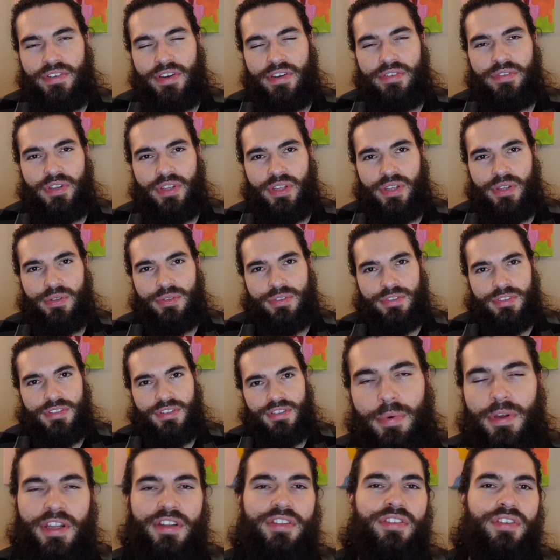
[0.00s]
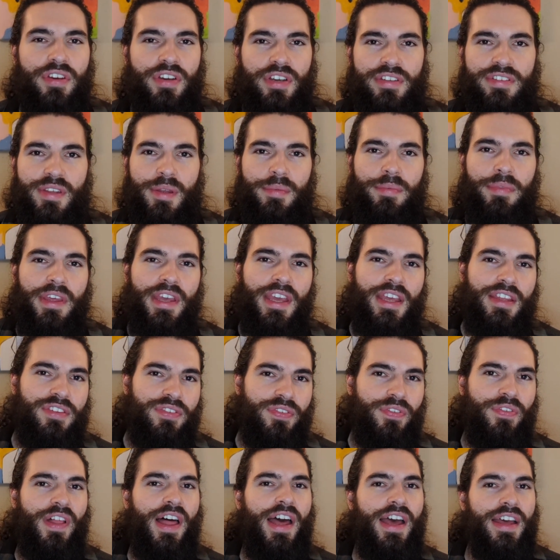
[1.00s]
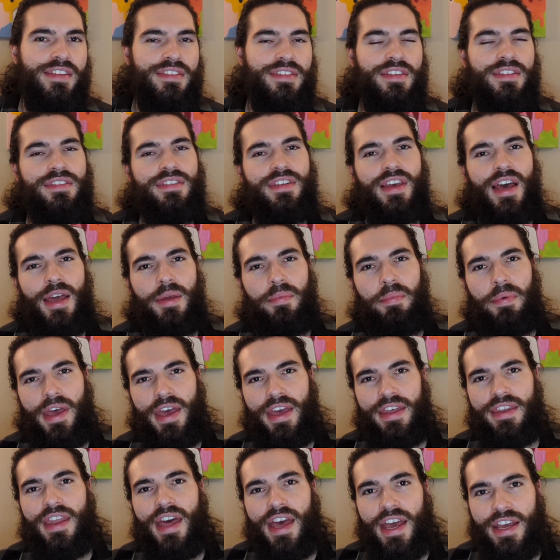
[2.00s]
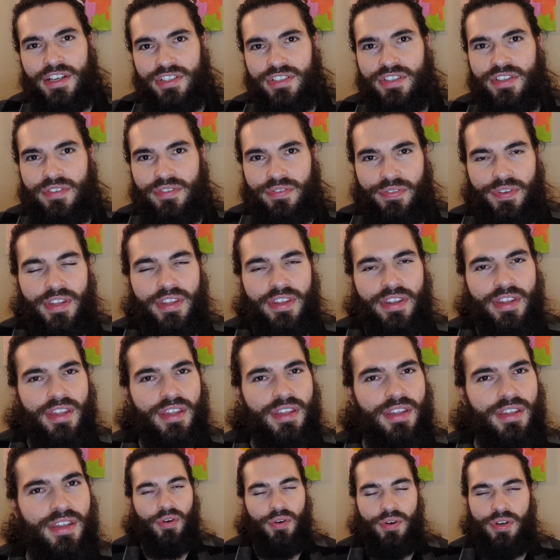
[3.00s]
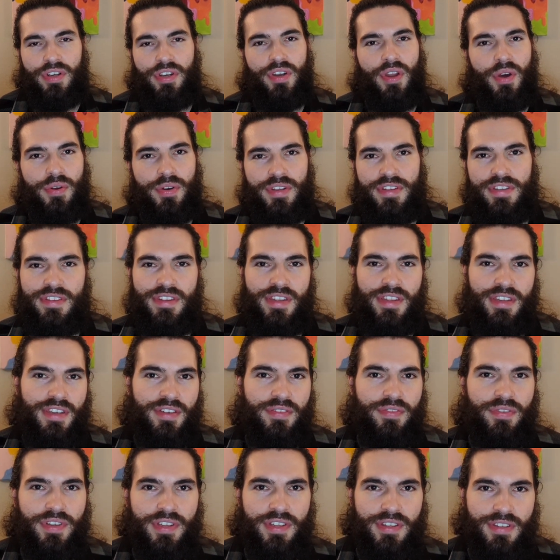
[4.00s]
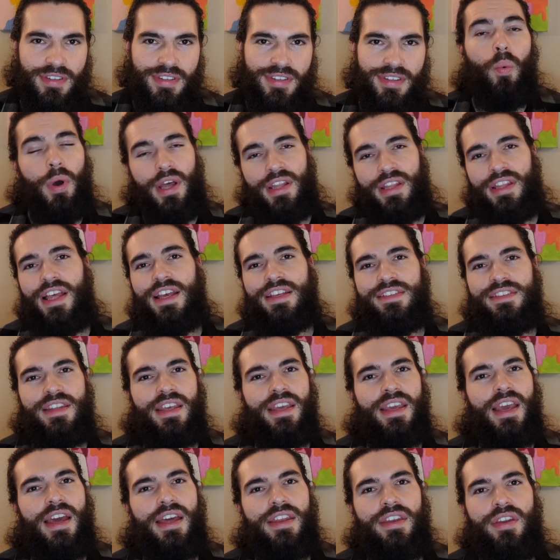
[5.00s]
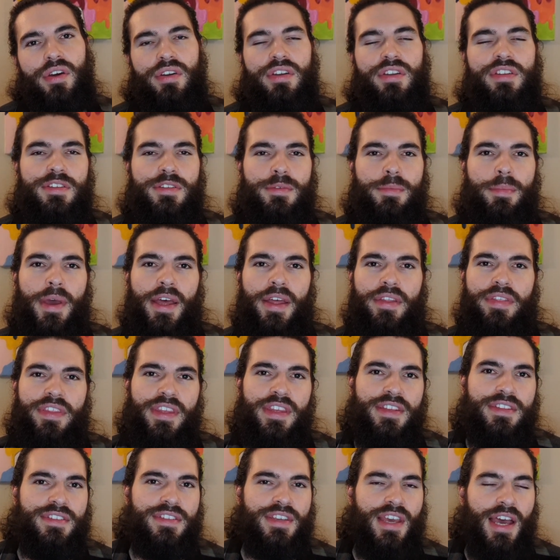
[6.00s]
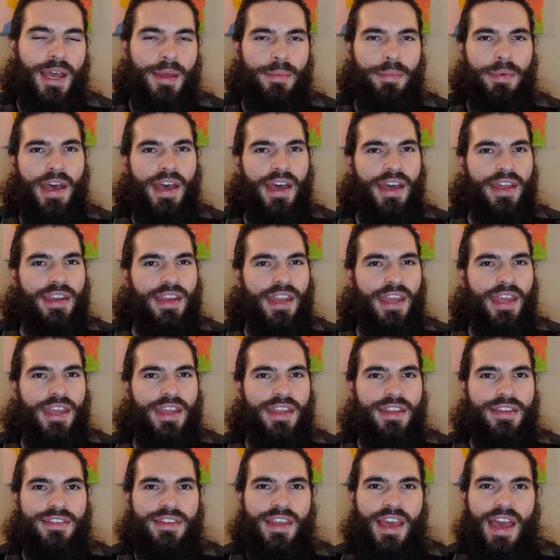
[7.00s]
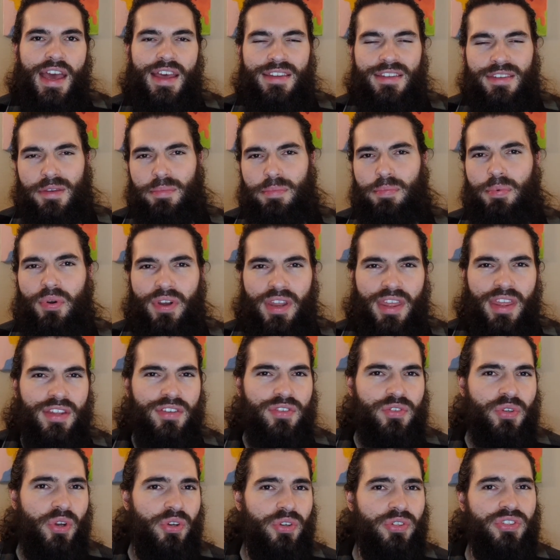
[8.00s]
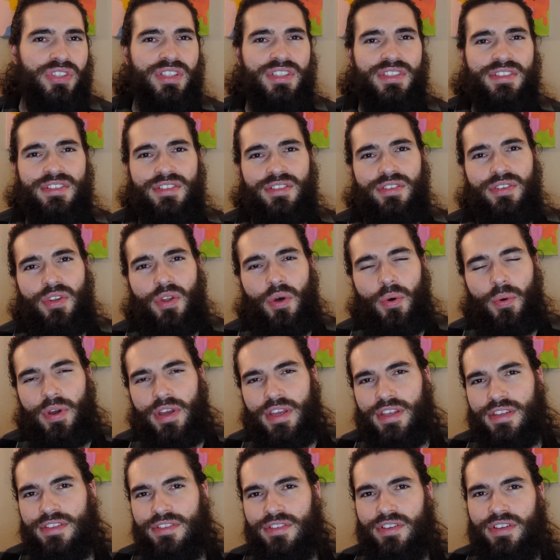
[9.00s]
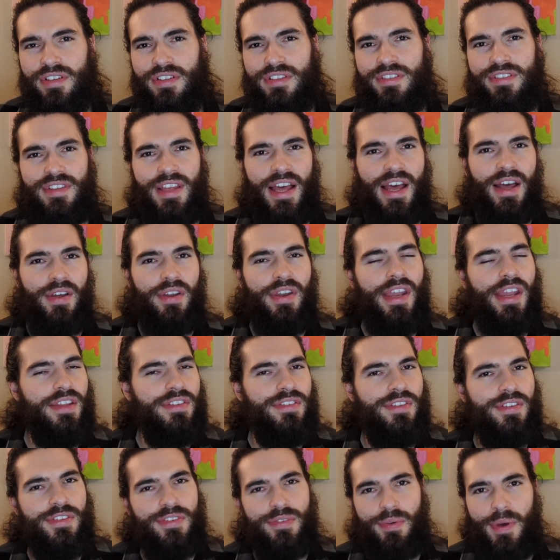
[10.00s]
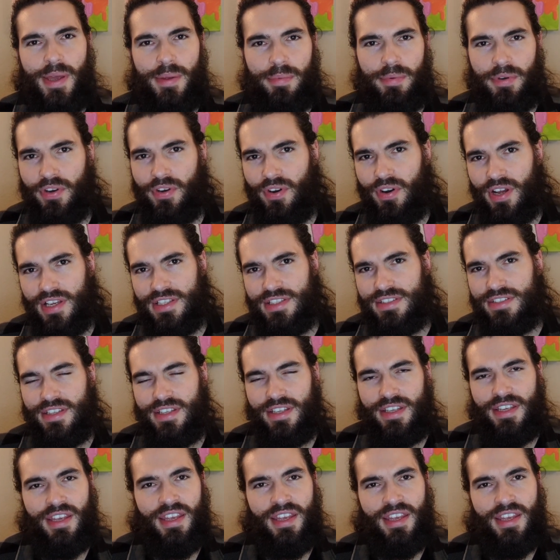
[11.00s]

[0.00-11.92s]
ever used, but it took something as flat as a Skypad to actually feel it or notice the difference. One last thing I noticed about the Skypad is it has a pretty atrocious noise or sound as you swipe across it.